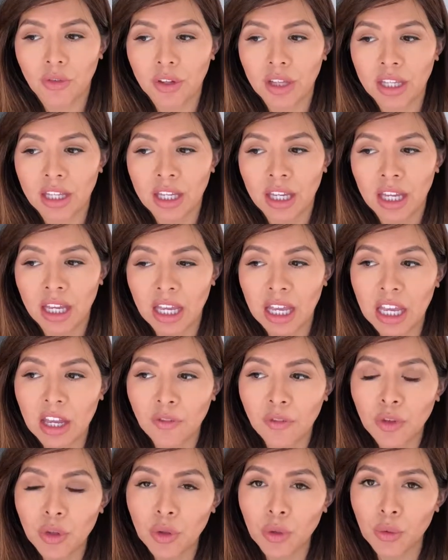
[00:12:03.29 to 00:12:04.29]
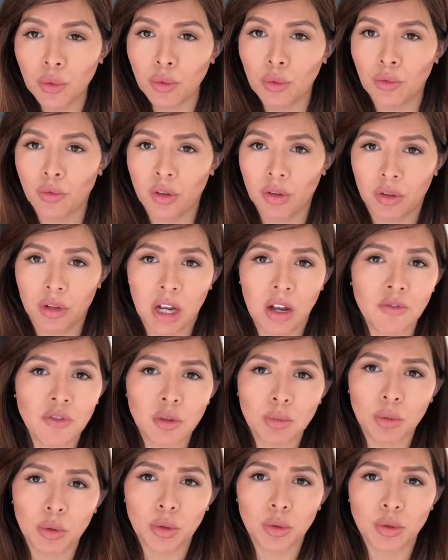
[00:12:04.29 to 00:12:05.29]
Like if you feel
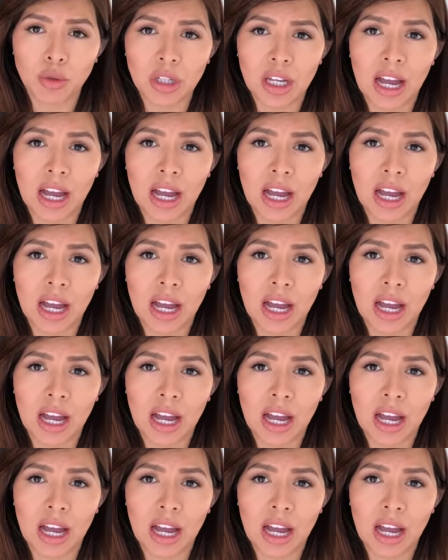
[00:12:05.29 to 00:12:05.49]
comfortable to